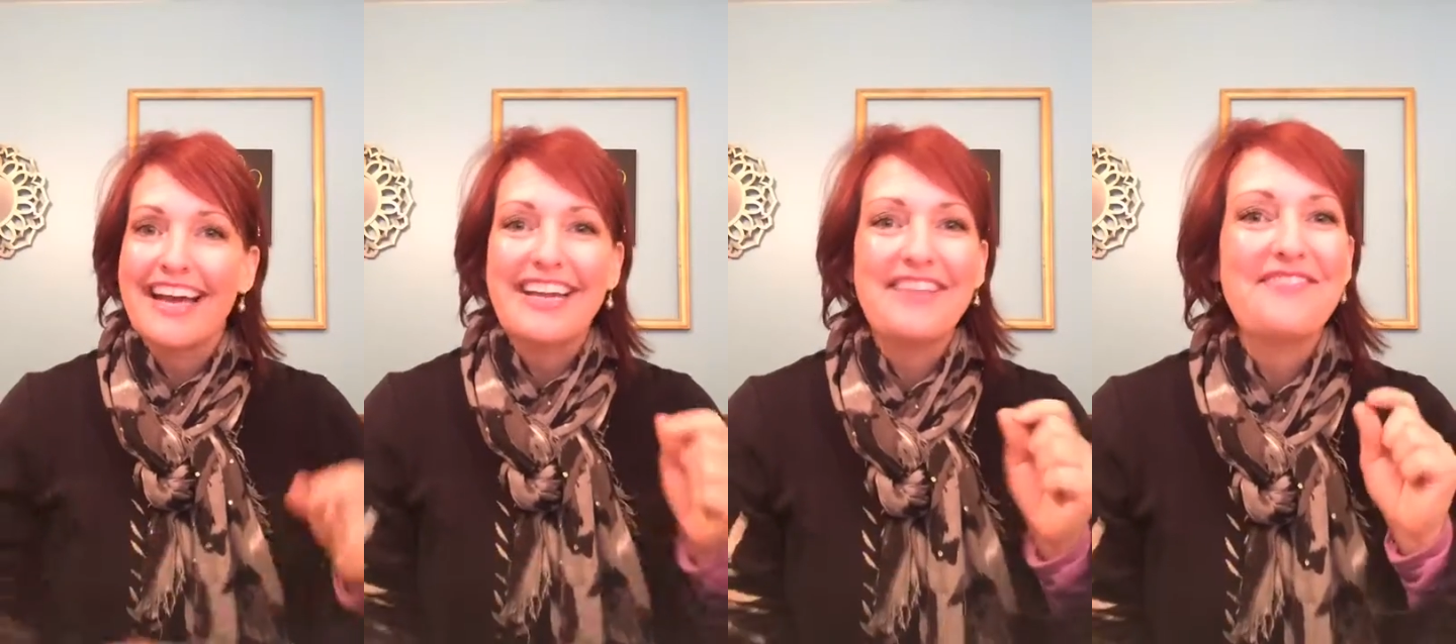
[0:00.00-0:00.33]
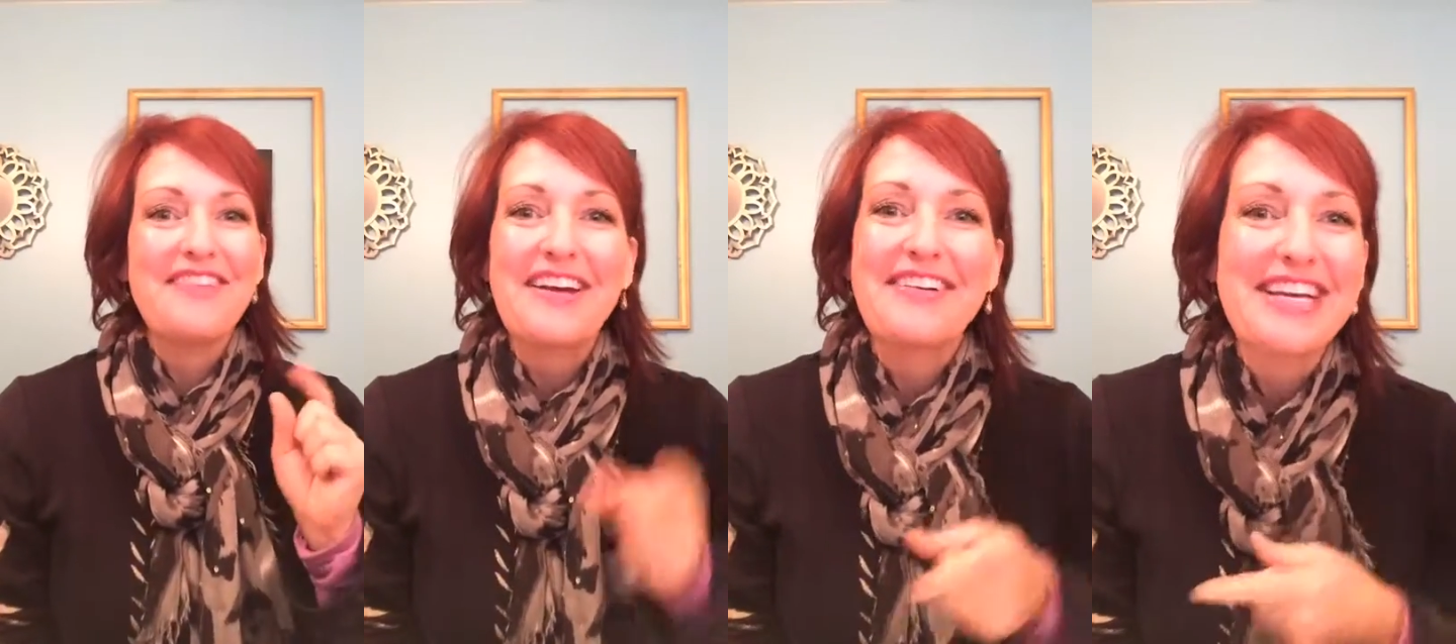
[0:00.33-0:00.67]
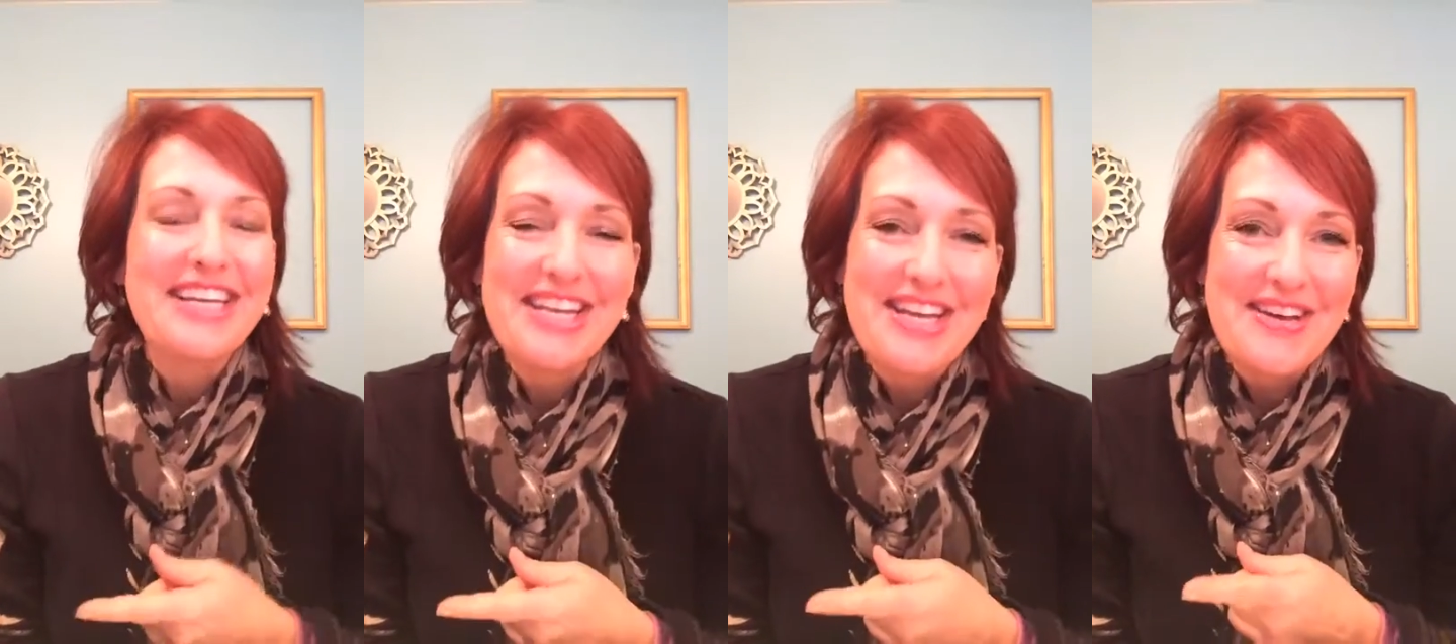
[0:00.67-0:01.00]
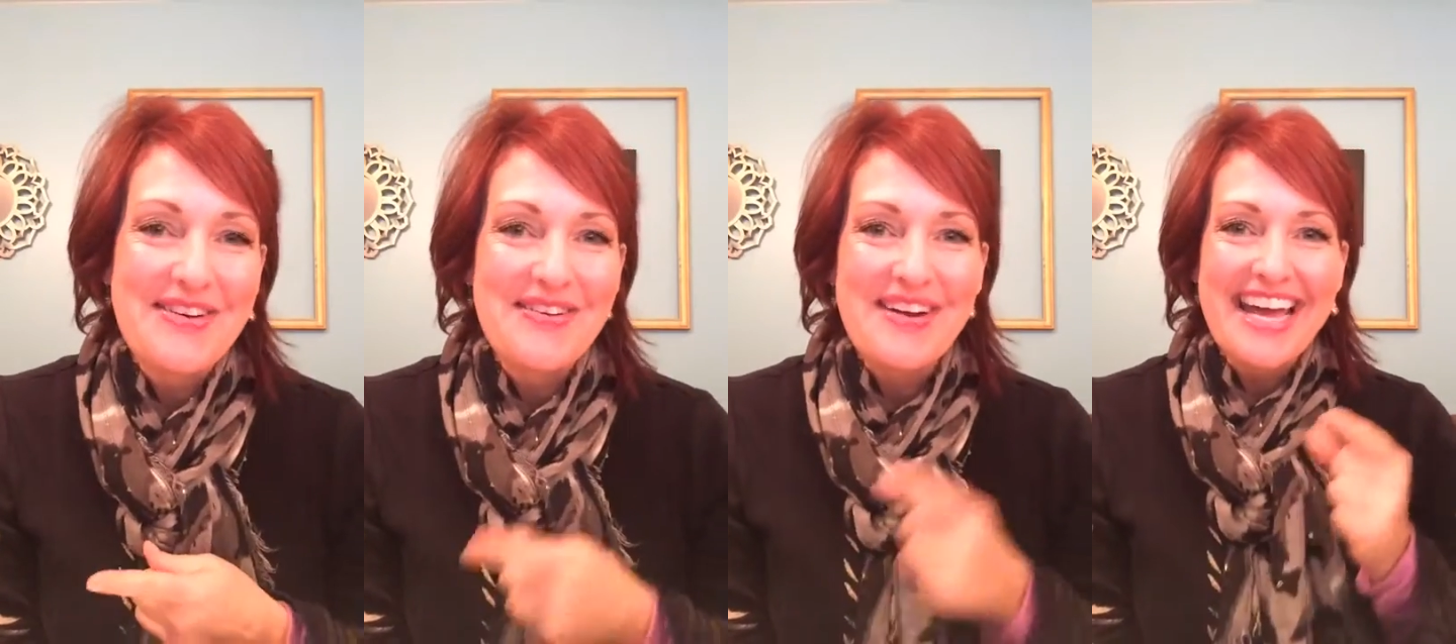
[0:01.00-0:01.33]
and a very
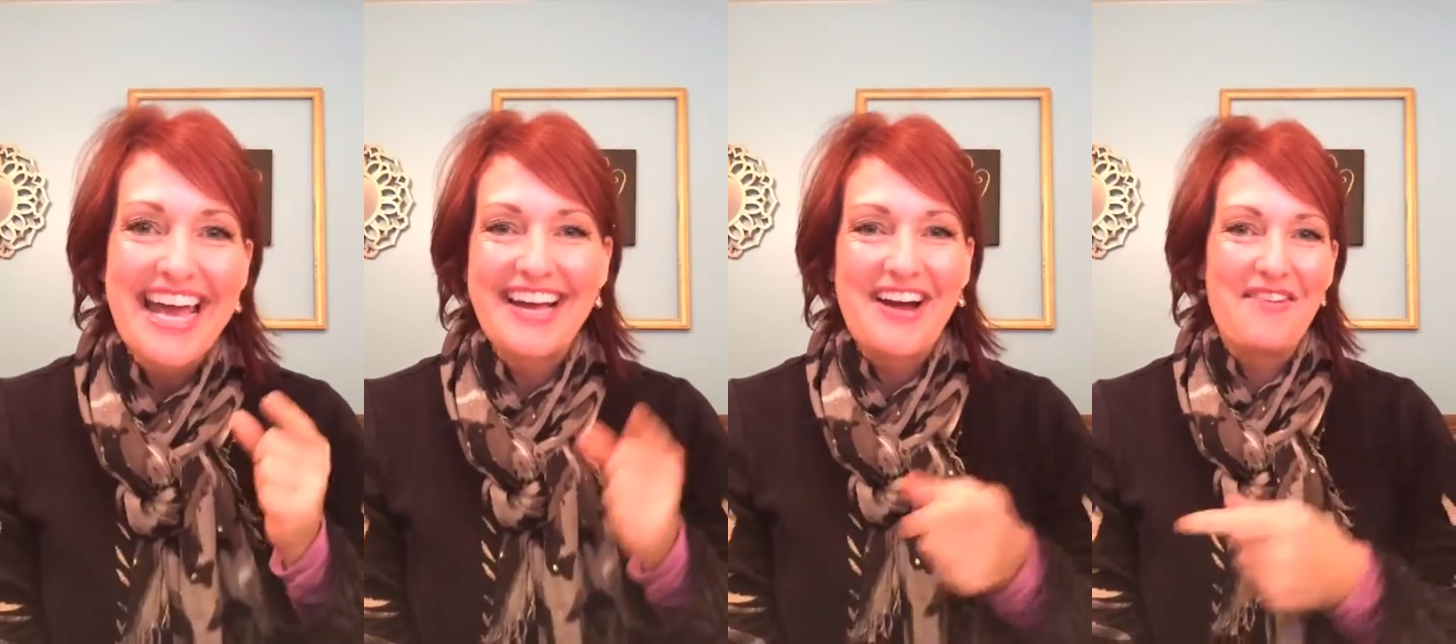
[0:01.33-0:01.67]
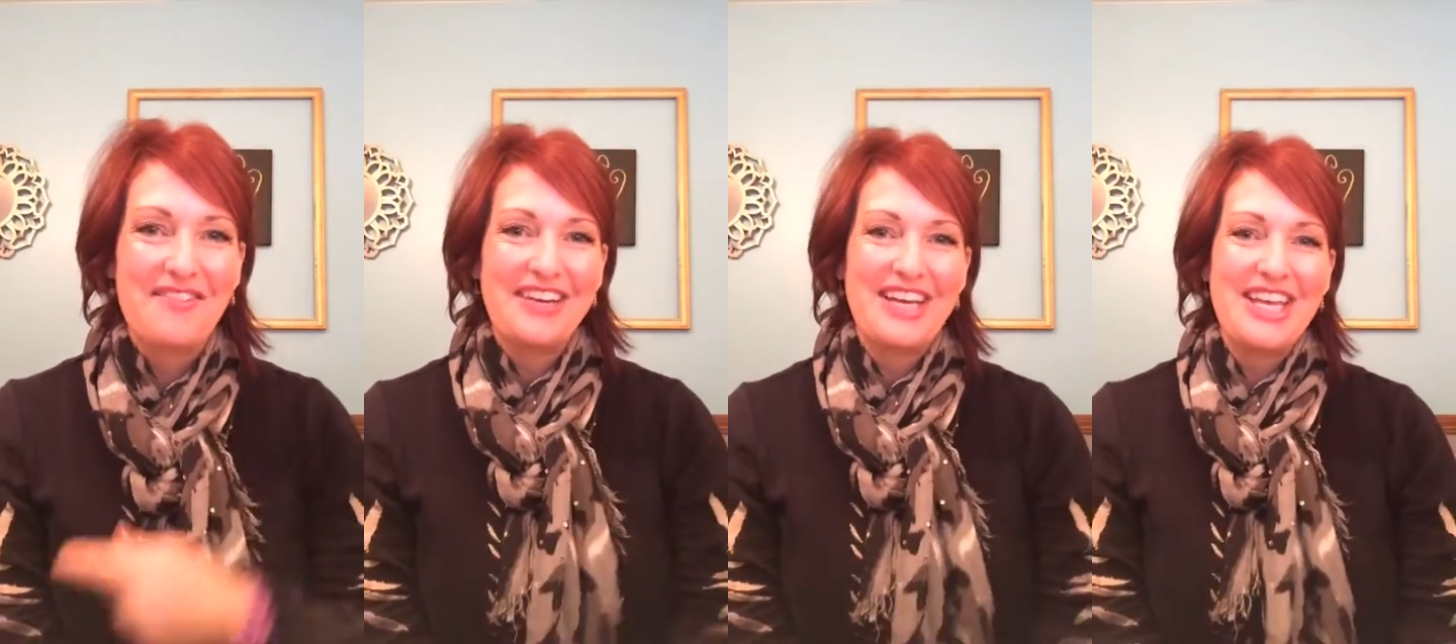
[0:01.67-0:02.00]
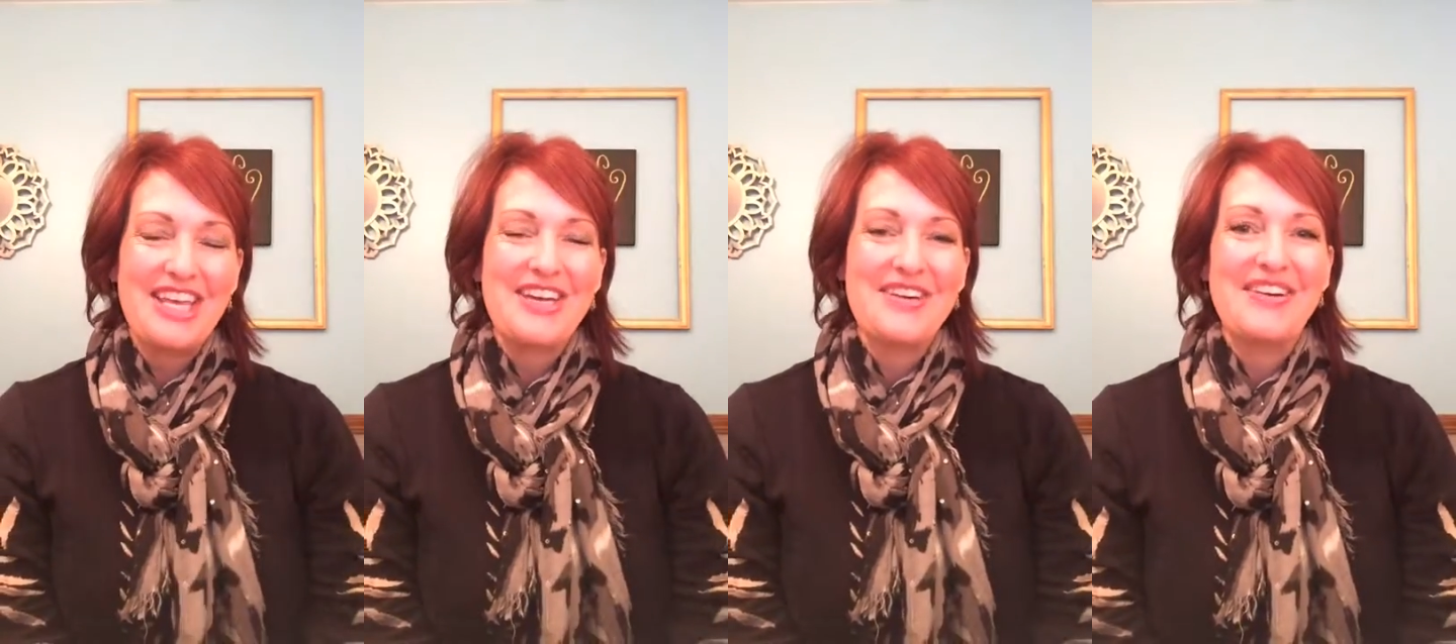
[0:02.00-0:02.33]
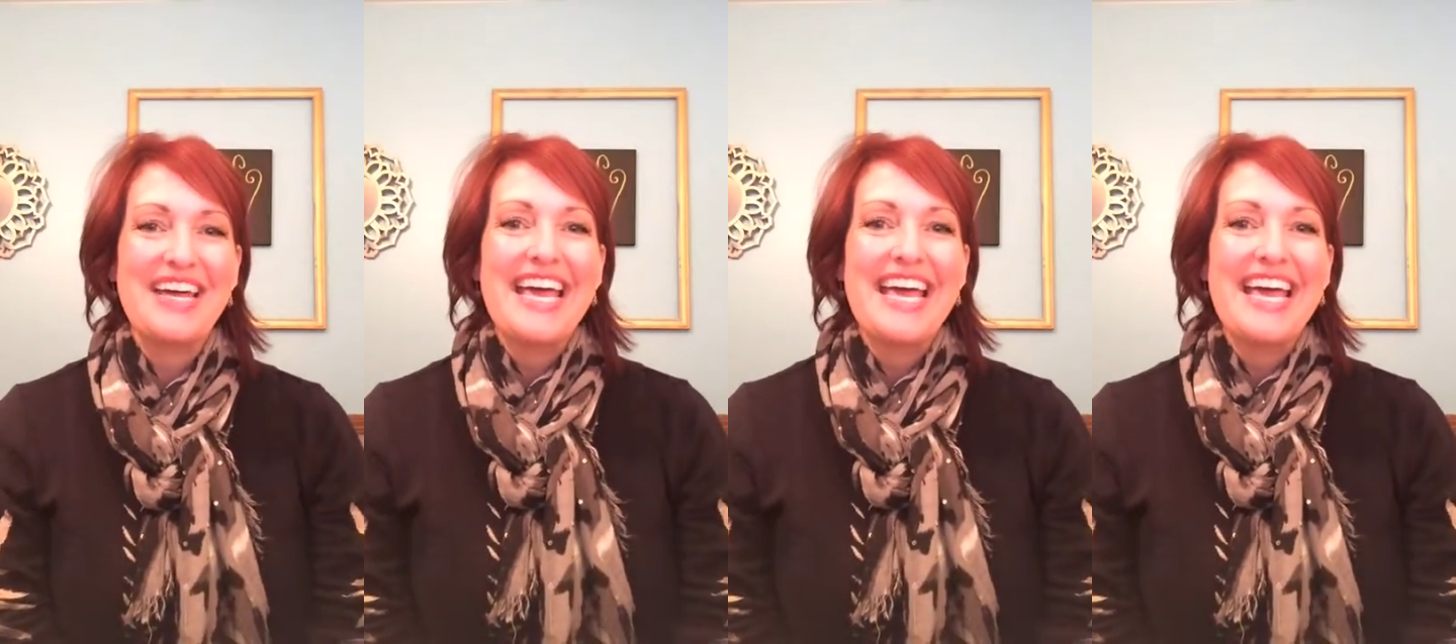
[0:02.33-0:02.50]
new and confident you.